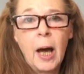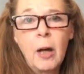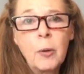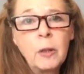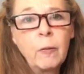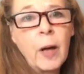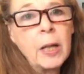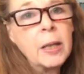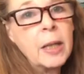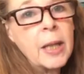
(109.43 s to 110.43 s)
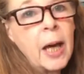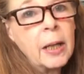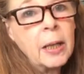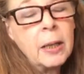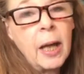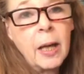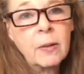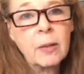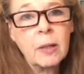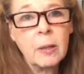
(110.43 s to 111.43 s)
I always find that that
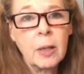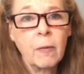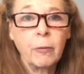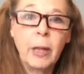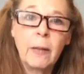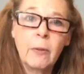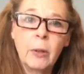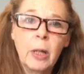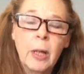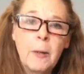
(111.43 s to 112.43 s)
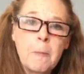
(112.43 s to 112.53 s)
enhances the flavor